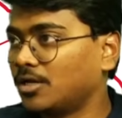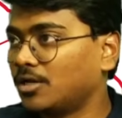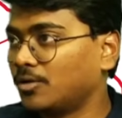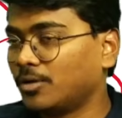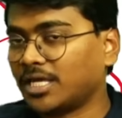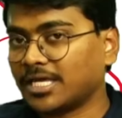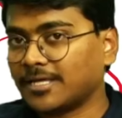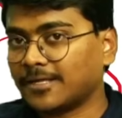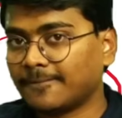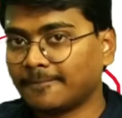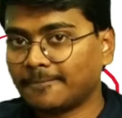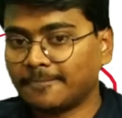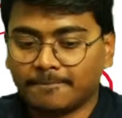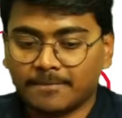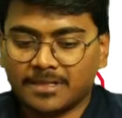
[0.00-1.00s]
Okay,
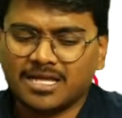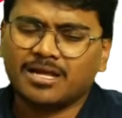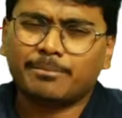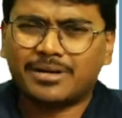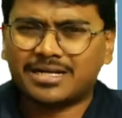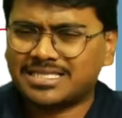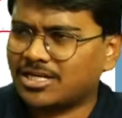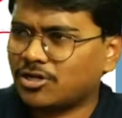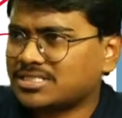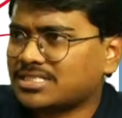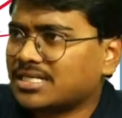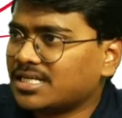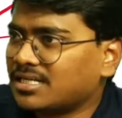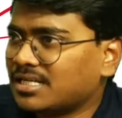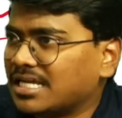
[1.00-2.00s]
but there are
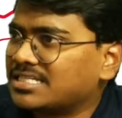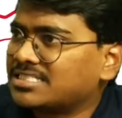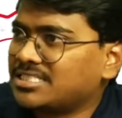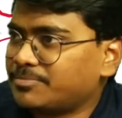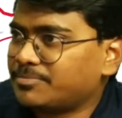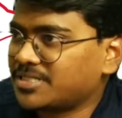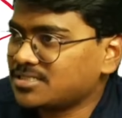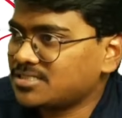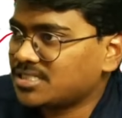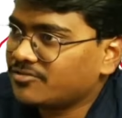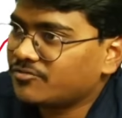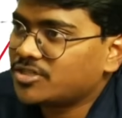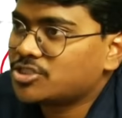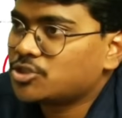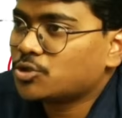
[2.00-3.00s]
certain exceptions in
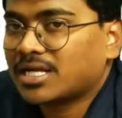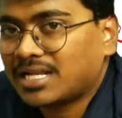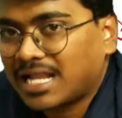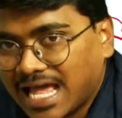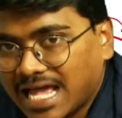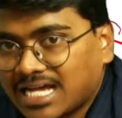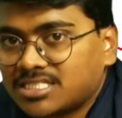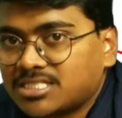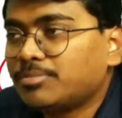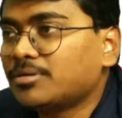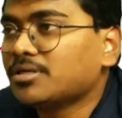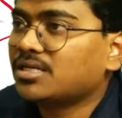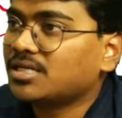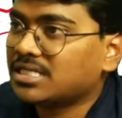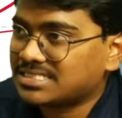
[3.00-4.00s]
which you can accept
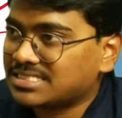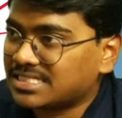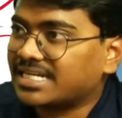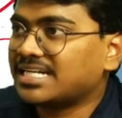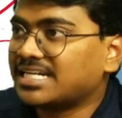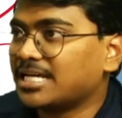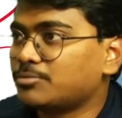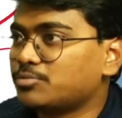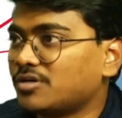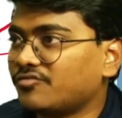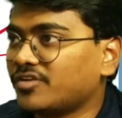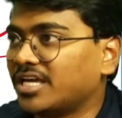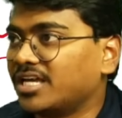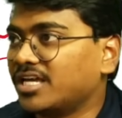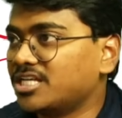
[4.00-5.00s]
in certain types of
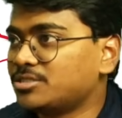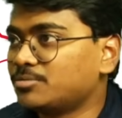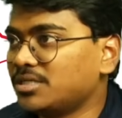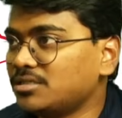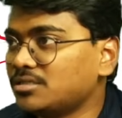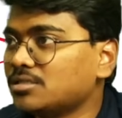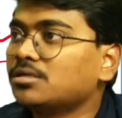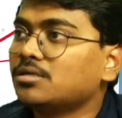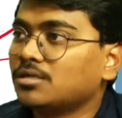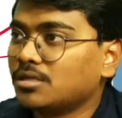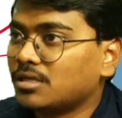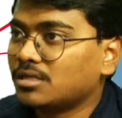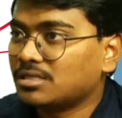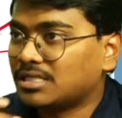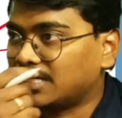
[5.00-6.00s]
engagement.
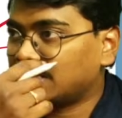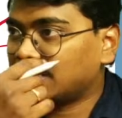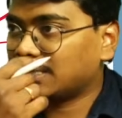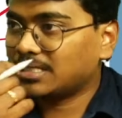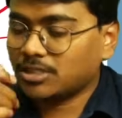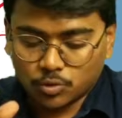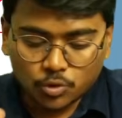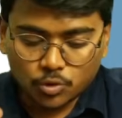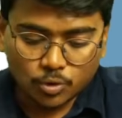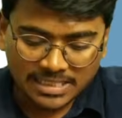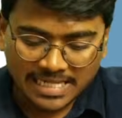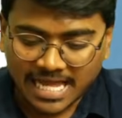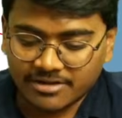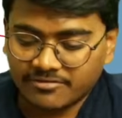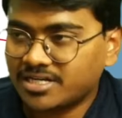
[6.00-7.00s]
that you don't
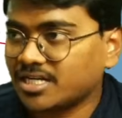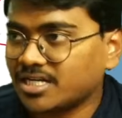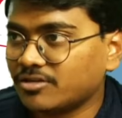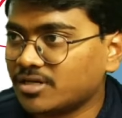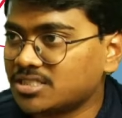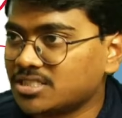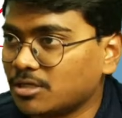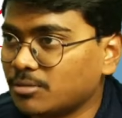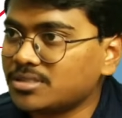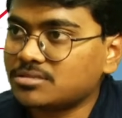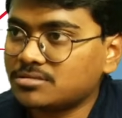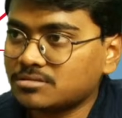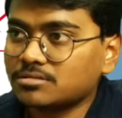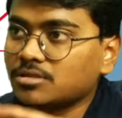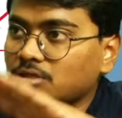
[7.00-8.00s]
have it in your syllabus,
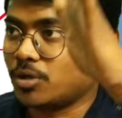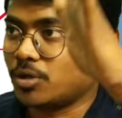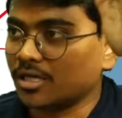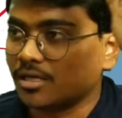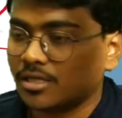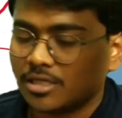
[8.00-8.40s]
okay,